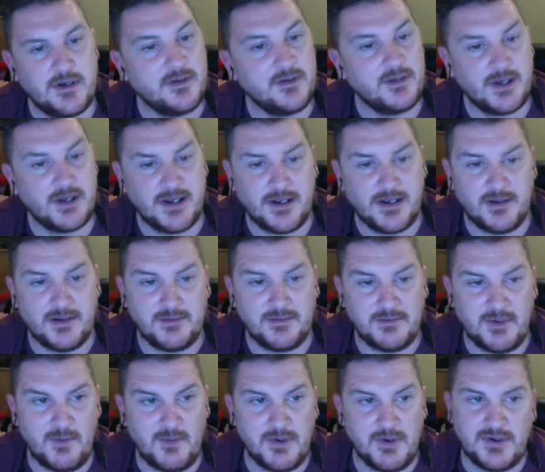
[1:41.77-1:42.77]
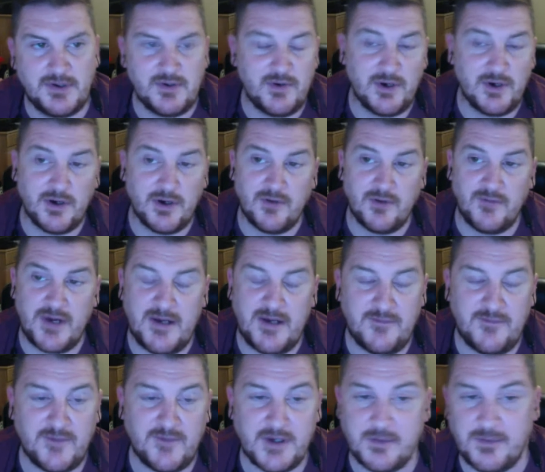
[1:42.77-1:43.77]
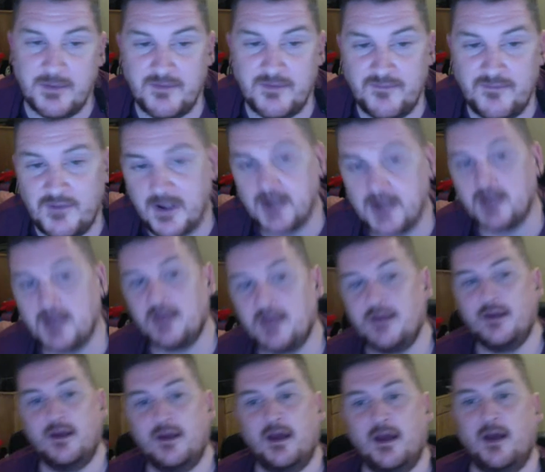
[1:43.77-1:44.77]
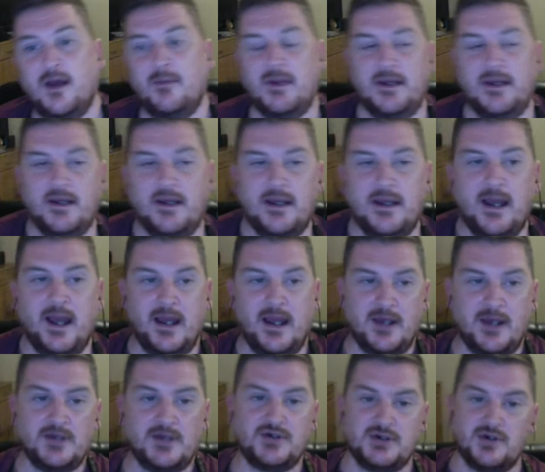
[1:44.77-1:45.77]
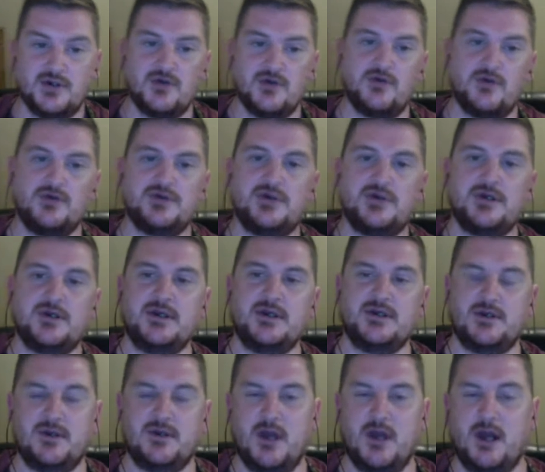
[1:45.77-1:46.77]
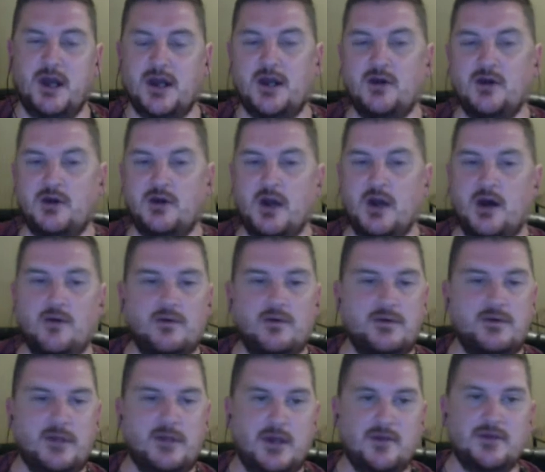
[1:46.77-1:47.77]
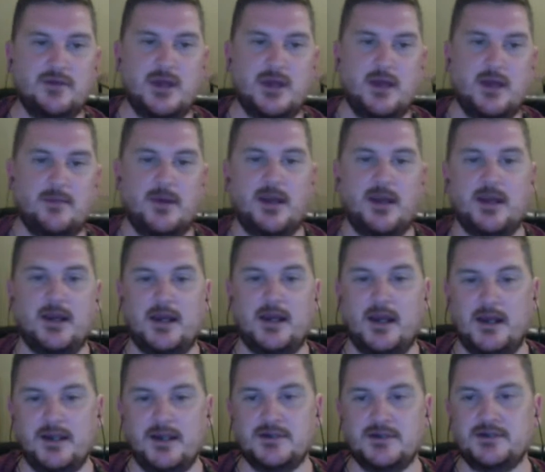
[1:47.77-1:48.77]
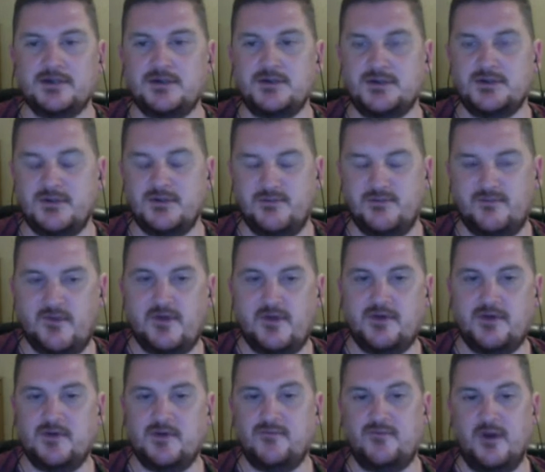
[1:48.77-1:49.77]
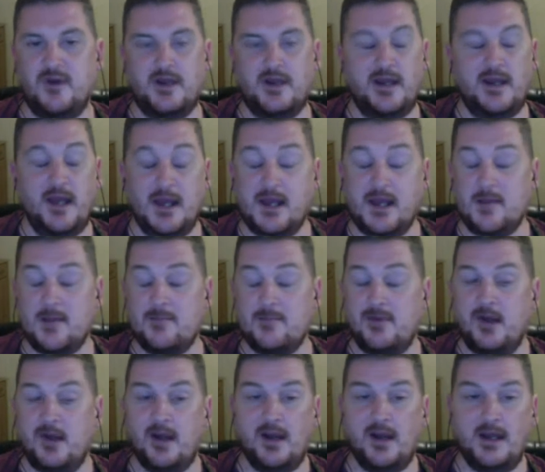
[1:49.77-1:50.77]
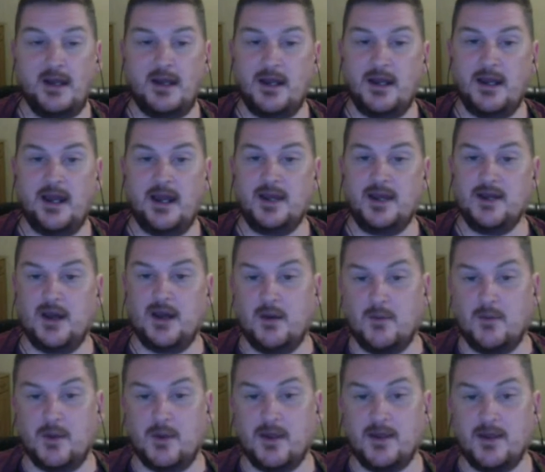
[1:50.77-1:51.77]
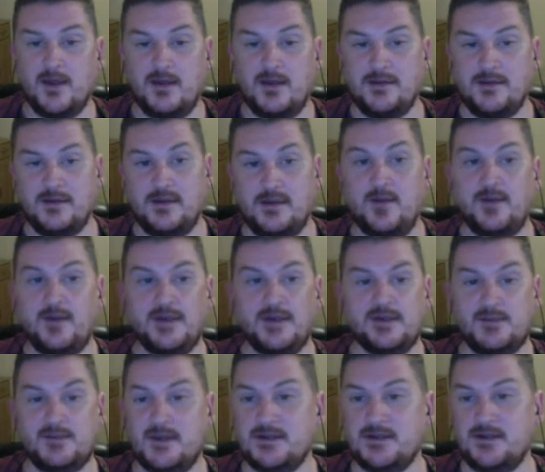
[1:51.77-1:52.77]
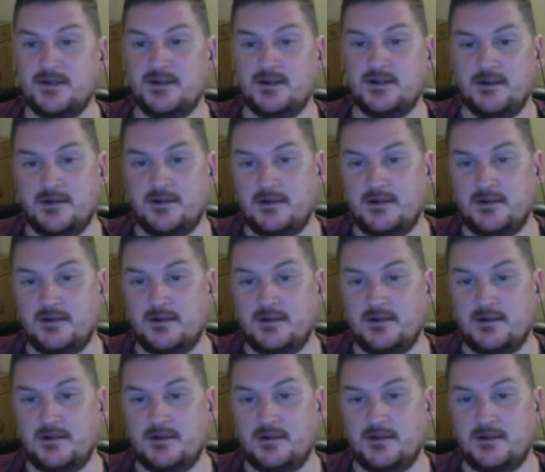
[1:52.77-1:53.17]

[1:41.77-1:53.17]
They weren't doing a lot of anything, to be fair. I mean, Keita scores is a good goal, no doubt about that. Keita scores a very good volley, completely out of nowhere, no one expecting it.